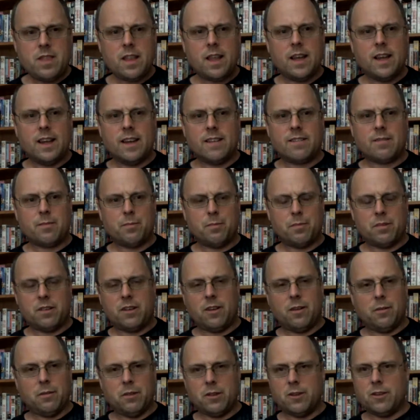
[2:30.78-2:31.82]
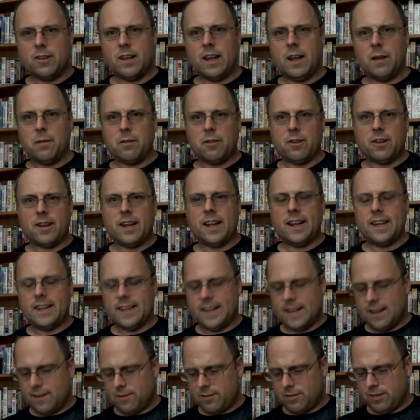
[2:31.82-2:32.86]
It's got a blue label on,
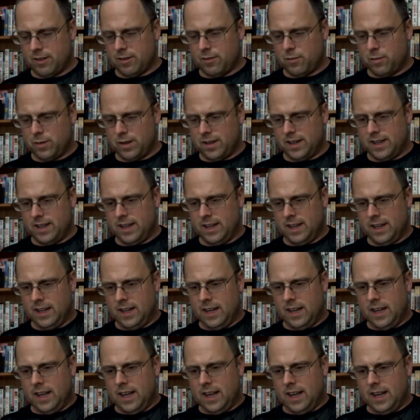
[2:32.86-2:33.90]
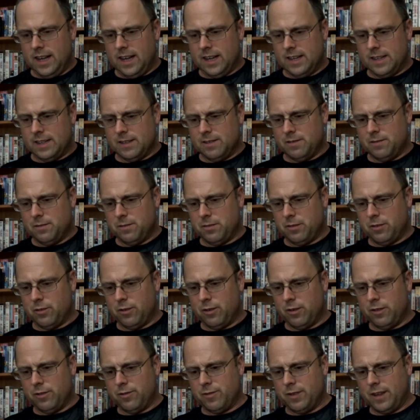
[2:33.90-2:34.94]
A&F software,
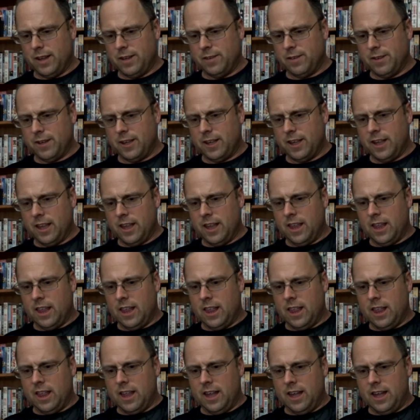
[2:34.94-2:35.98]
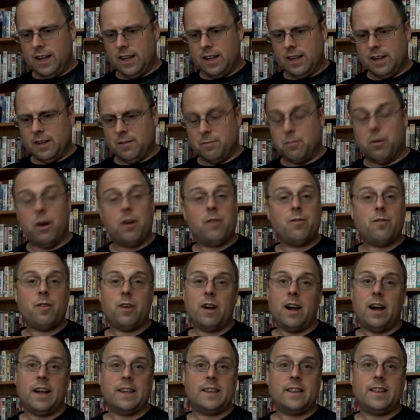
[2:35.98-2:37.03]
Jungle Fever.
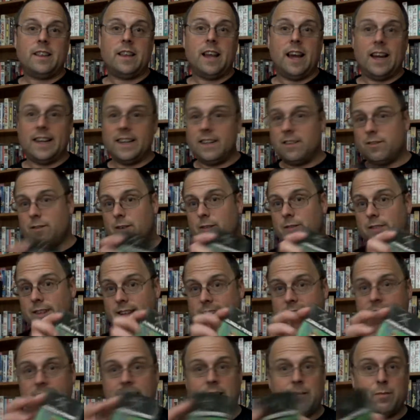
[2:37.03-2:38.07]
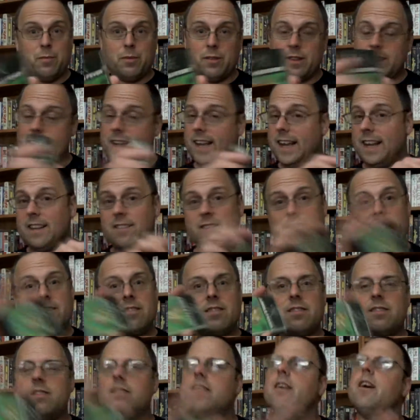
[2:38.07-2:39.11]
But I used to have the case, but the case
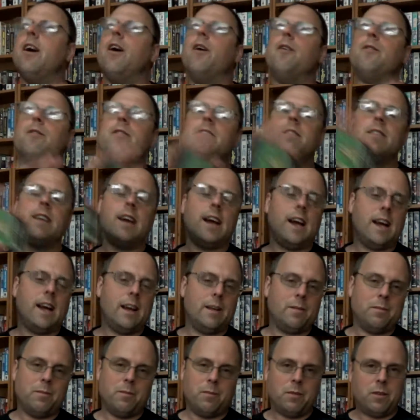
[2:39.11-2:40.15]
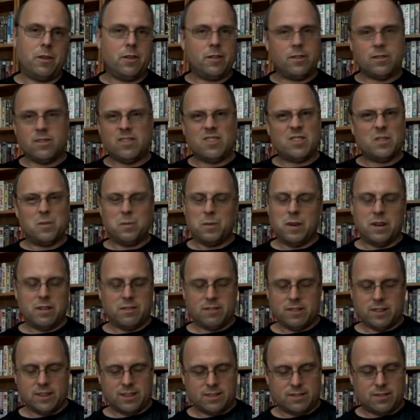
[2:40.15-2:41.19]
is over time gone somewhere
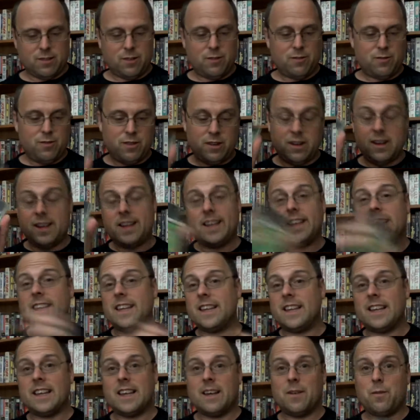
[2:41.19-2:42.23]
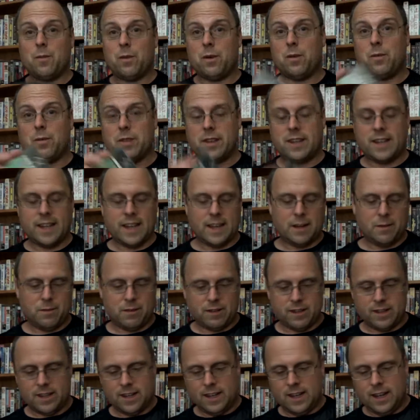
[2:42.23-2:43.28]
with us. So I thought I'd get one with the game on.
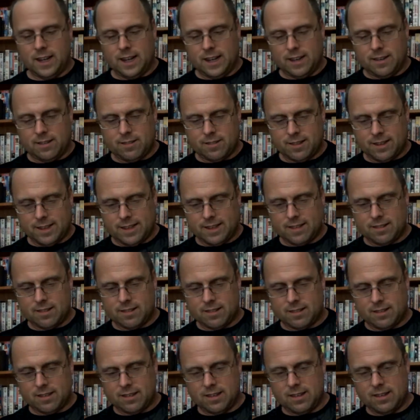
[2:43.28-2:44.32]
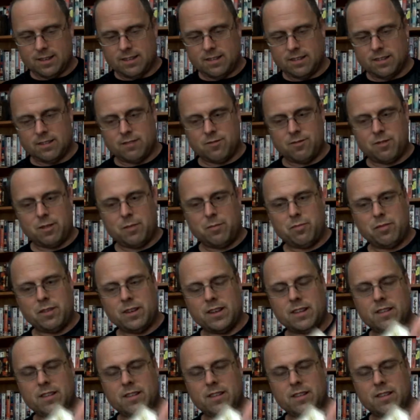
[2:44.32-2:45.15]
You see, this is a reprint.